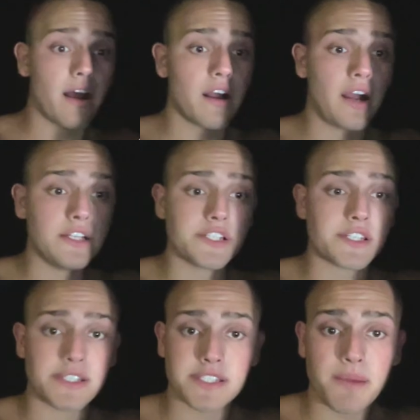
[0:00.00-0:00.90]
I just
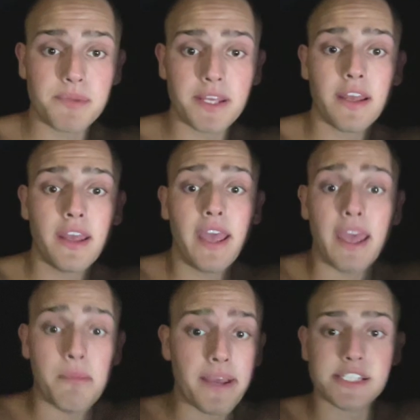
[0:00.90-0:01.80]
accept it,
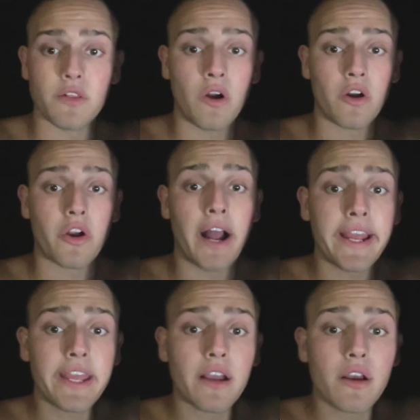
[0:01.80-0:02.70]
it makes it longer. I
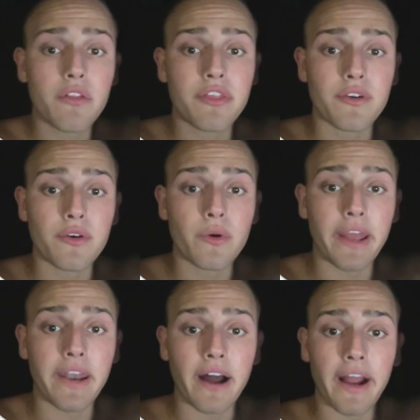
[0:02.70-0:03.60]
can go through
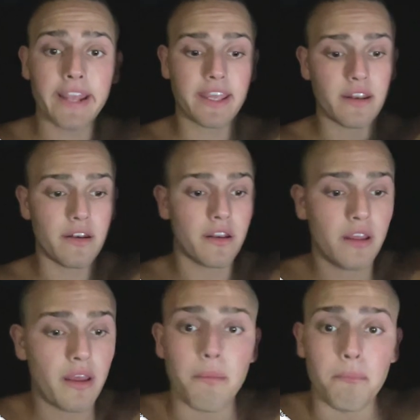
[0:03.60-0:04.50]
and I can
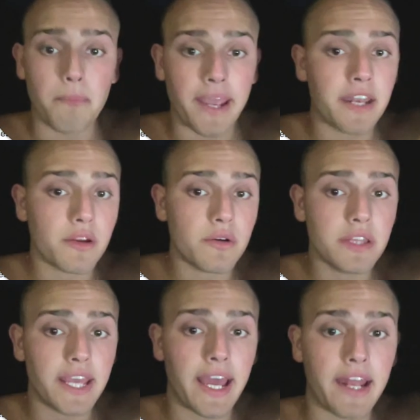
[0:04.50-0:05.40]

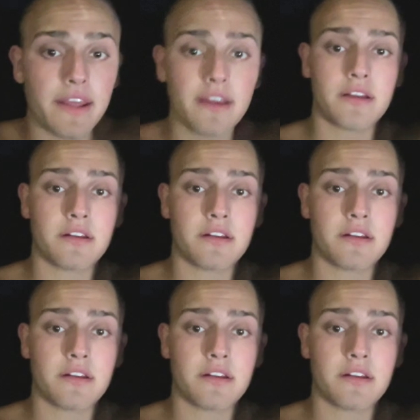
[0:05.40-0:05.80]
manually edit.